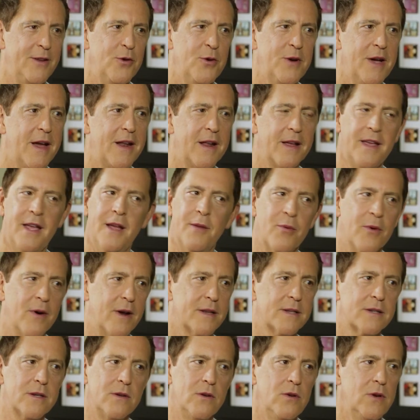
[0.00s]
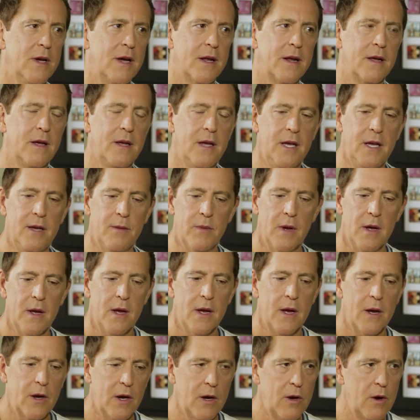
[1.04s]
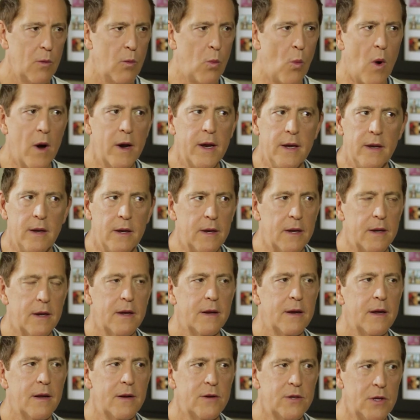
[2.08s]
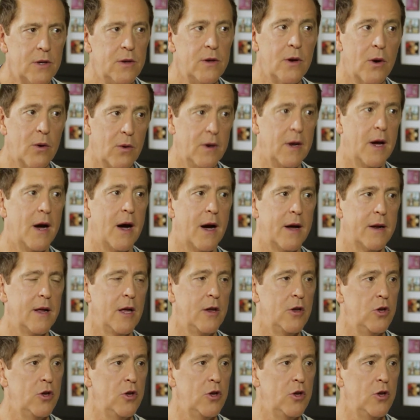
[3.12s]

And you got to keep wrestling. You got to keep wanting to know God.